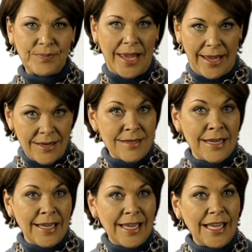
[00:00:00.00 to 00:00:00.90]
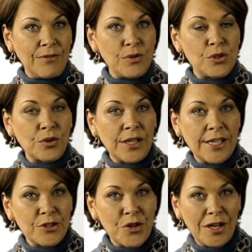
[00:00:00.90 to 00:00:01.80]
And if you took
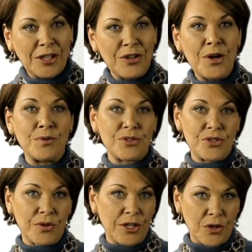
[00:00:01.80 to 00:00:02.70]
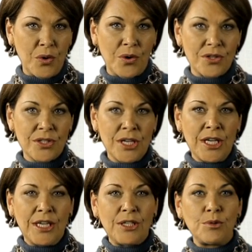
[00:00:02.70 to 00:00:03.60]
electronic notes during a course,
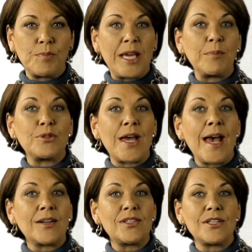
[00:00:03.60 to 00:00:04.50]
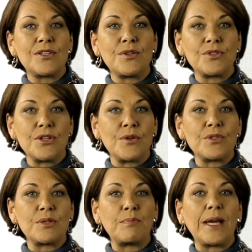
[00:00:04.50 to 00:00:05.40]
you'll be able to access those
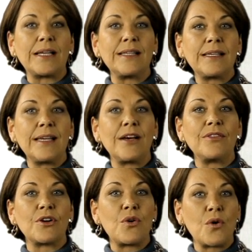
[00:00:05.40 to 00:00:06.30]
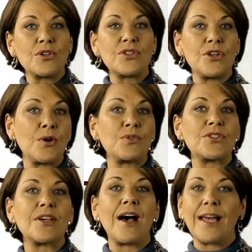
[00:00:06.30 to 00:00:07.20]
notes by clicking on the Course Notes
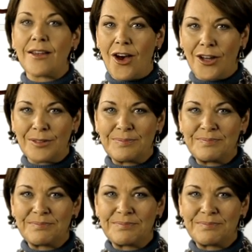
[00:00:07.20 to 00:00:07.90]
icon.